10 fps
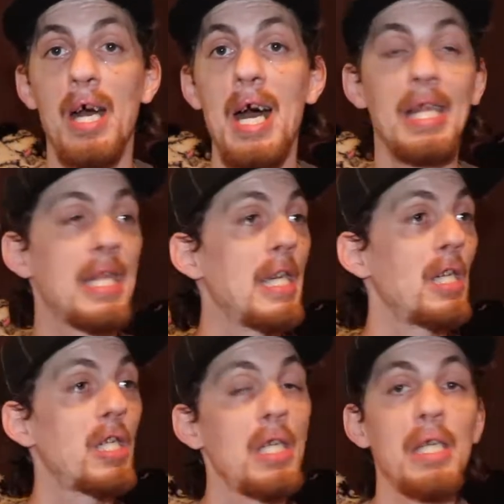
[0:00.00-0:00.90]
I
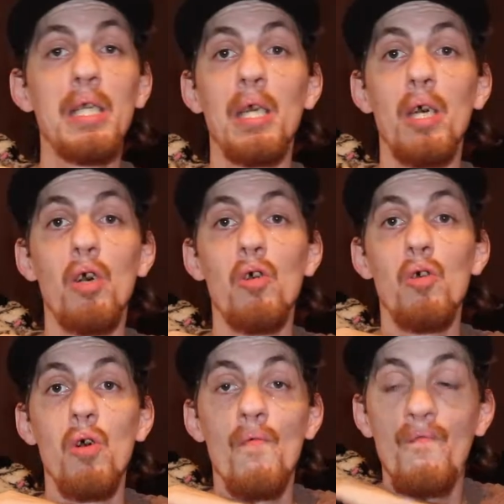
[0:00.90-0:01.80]
think she's
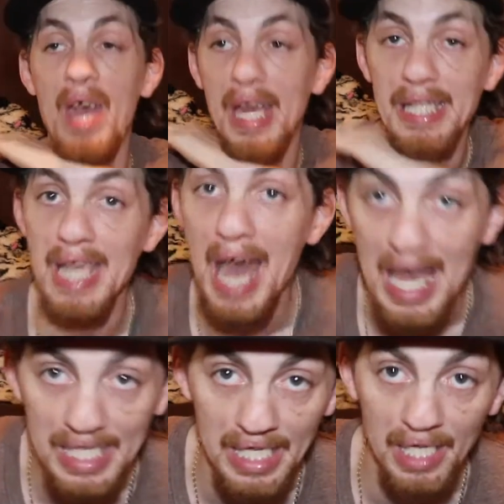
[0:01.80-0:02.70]

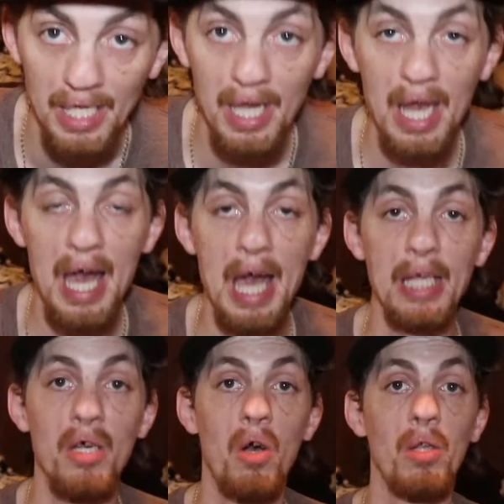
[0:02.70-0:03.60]
fantastic
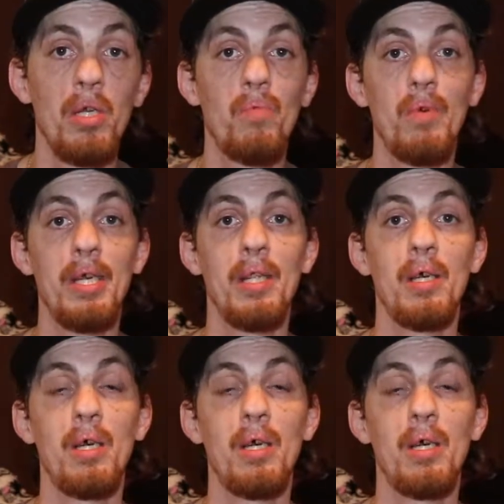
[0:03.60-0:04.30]
as Harley Quinn.